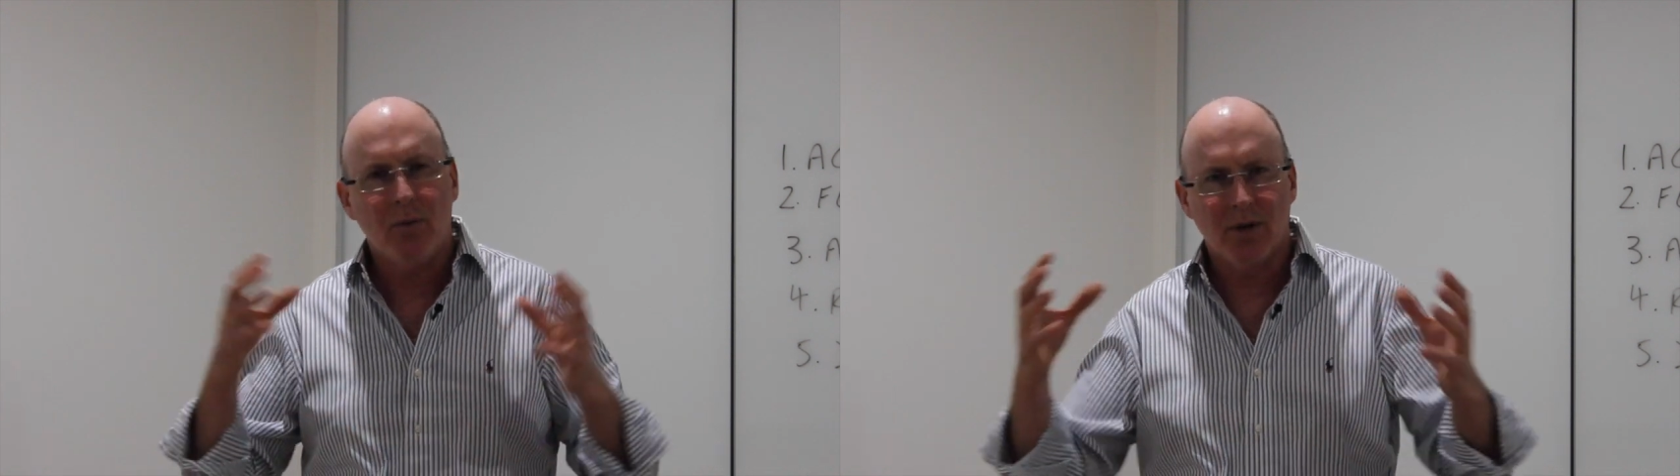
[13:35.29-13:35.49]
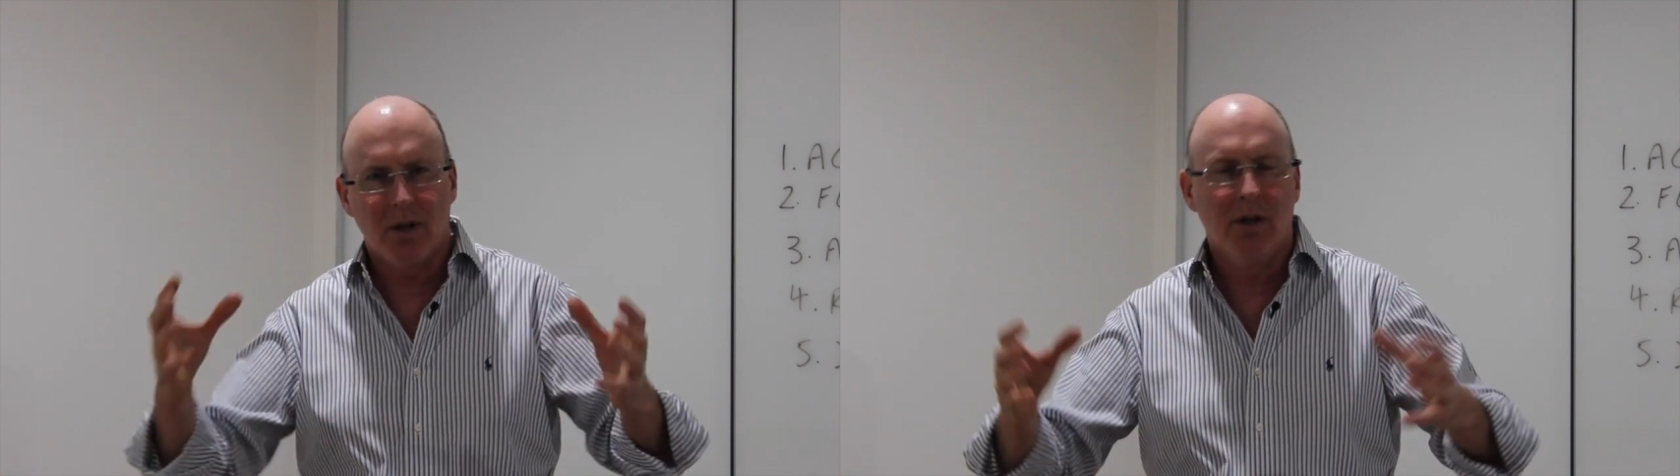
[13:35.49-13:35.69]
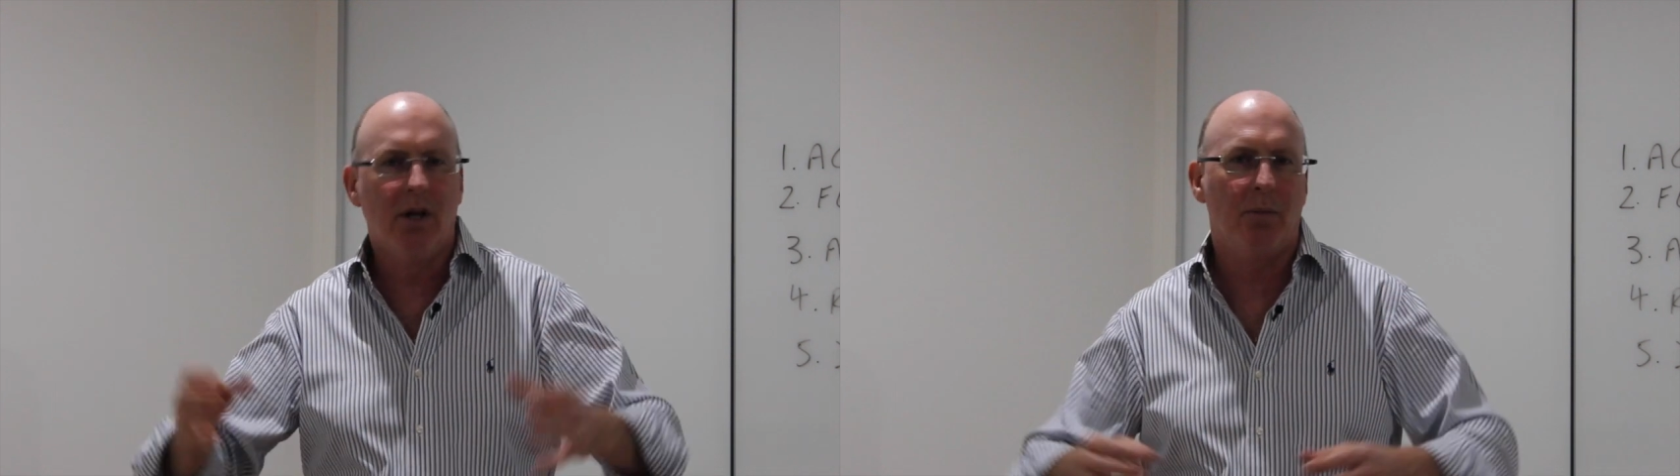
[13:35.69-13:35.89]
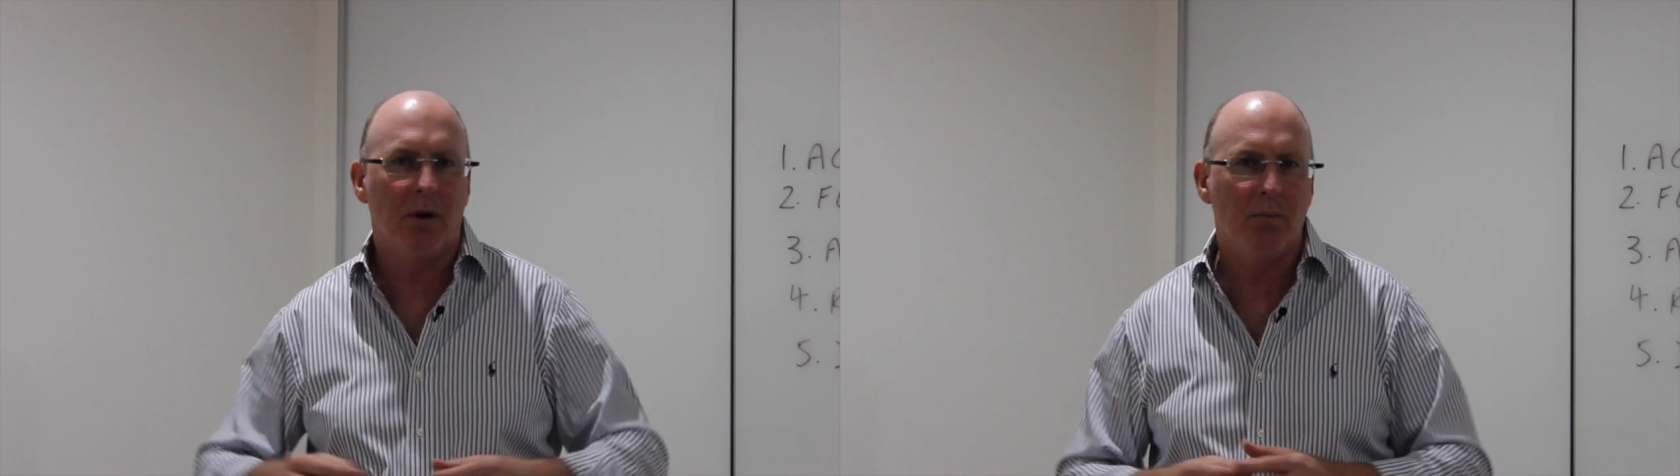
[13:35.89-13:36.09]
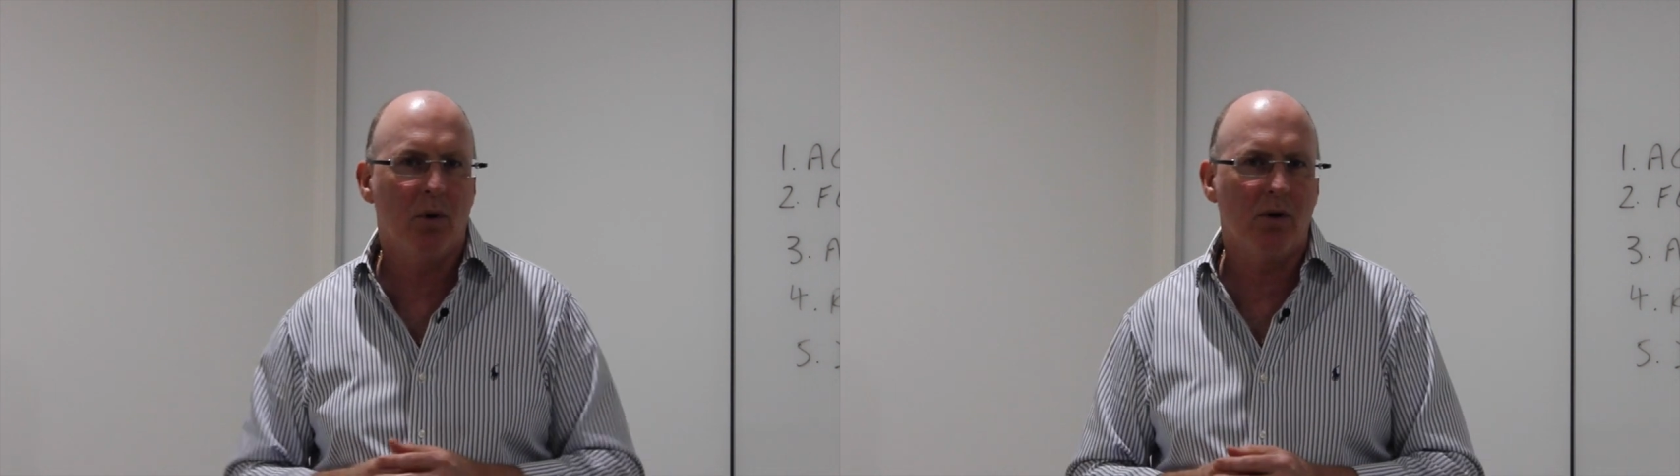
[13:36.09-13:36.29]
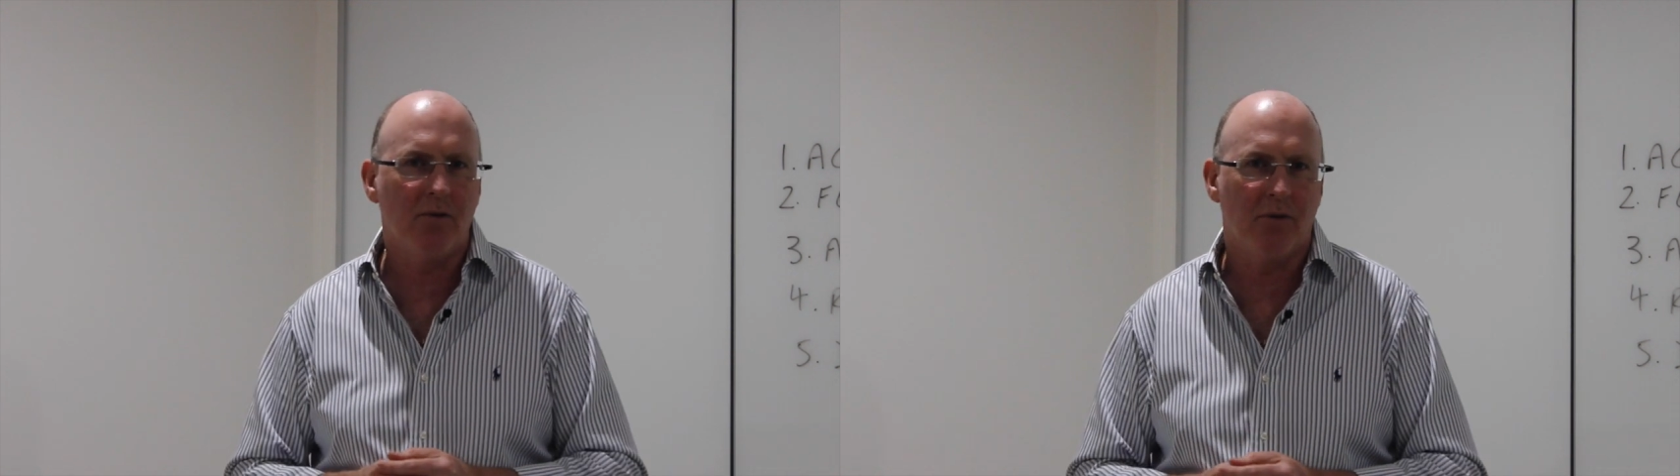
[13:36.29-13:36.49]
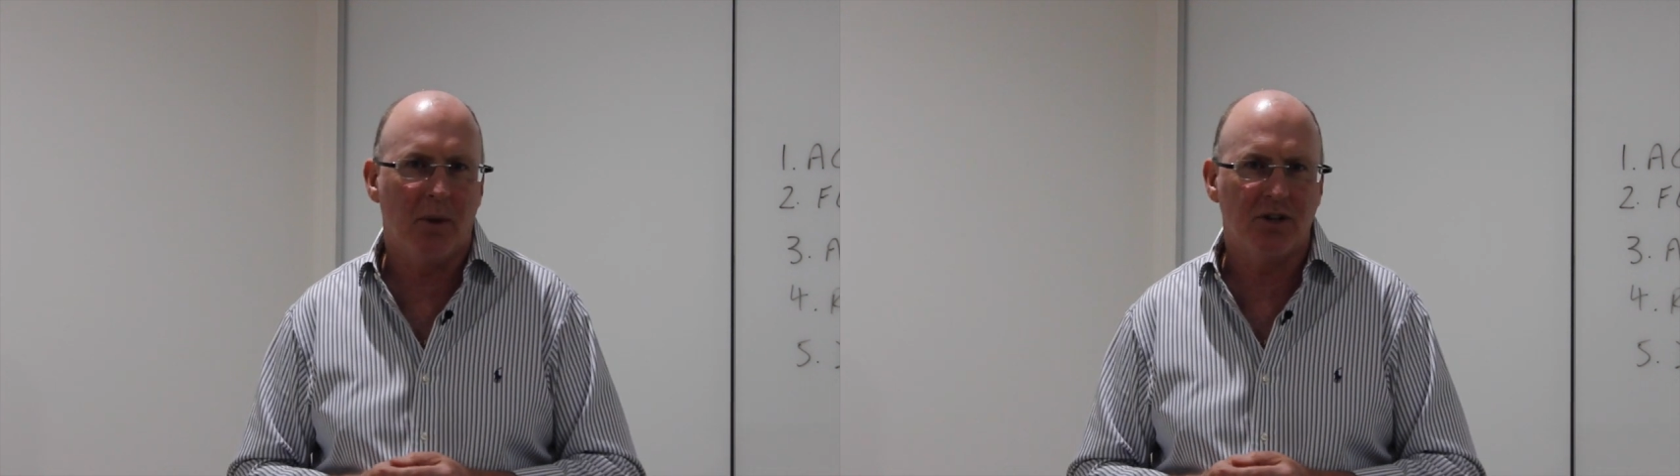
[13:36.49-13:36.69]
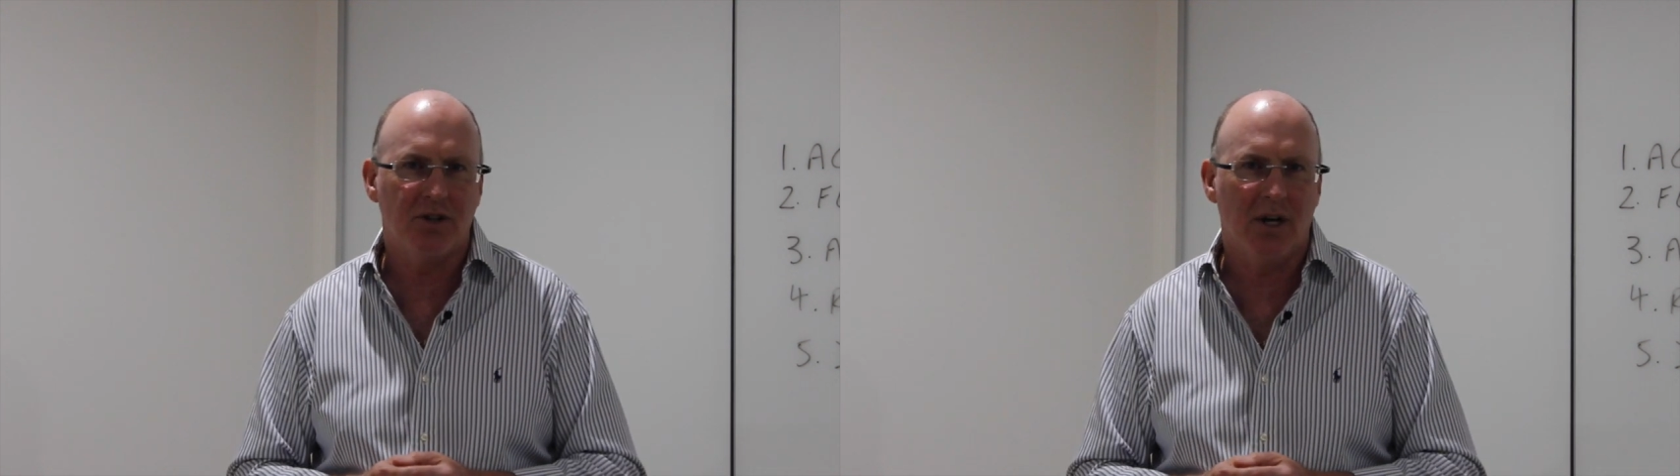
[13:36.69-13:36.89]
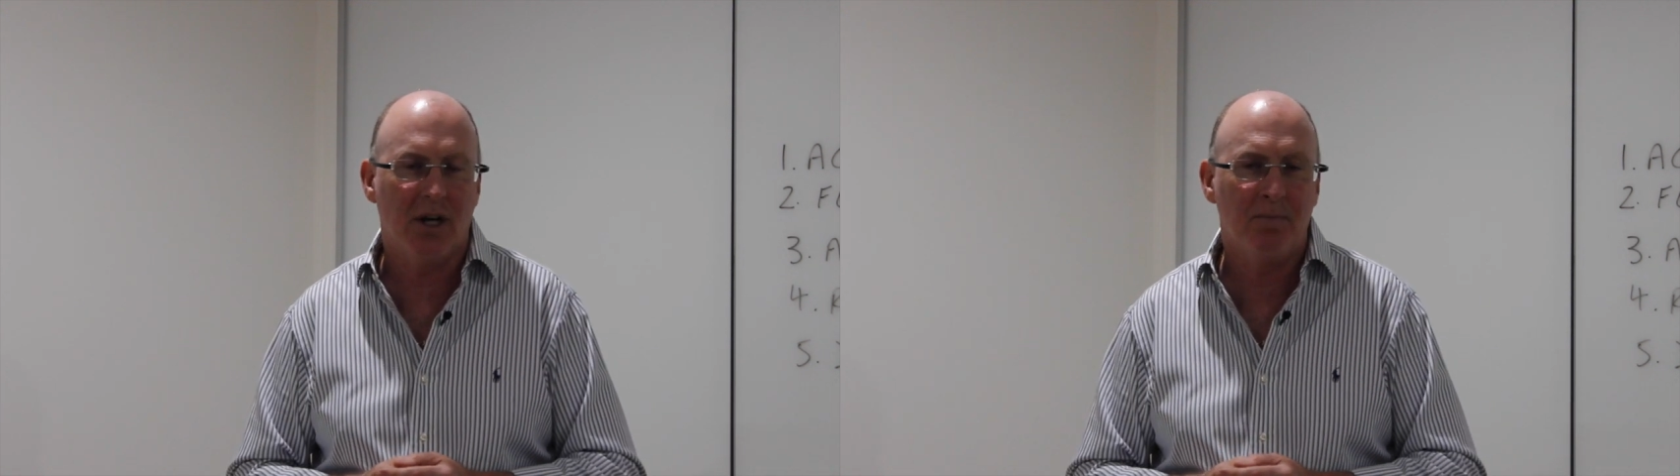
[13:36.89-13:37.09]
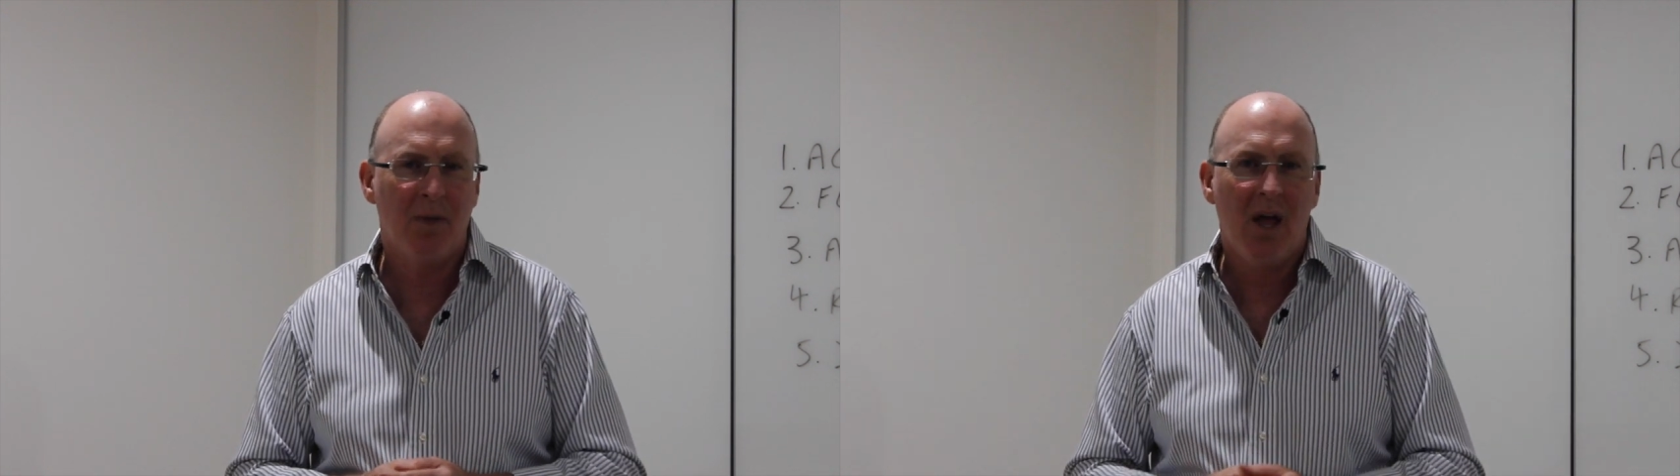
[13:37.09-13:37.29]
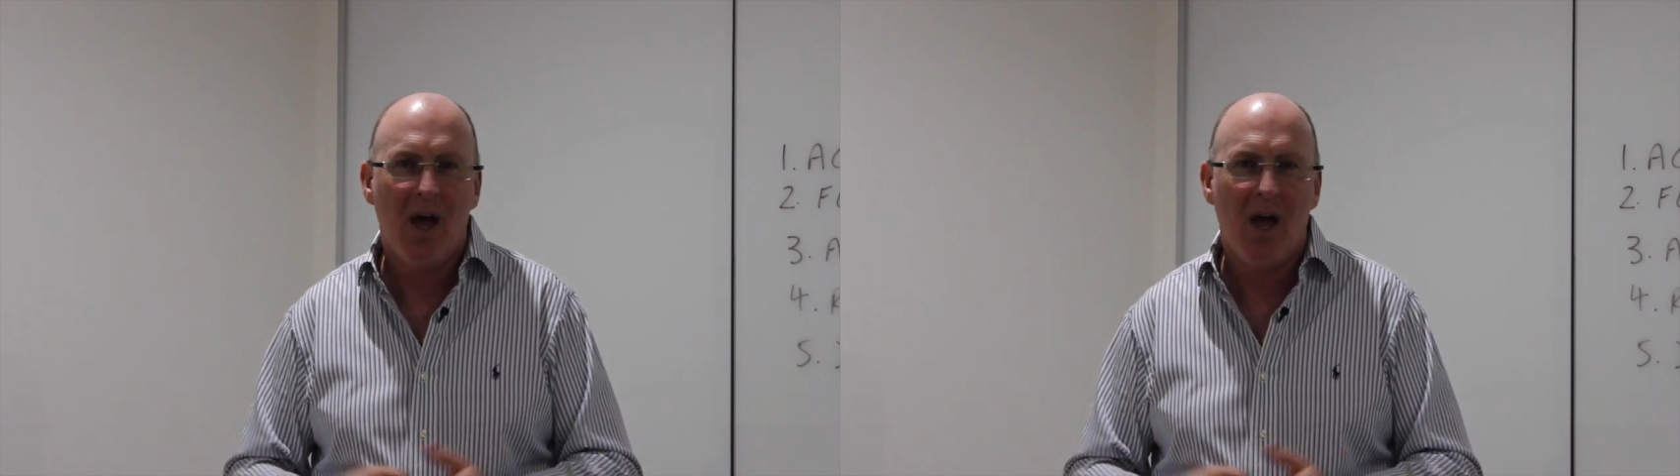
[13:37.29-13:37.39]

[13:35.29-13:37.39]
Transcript: with a little bit more information in it.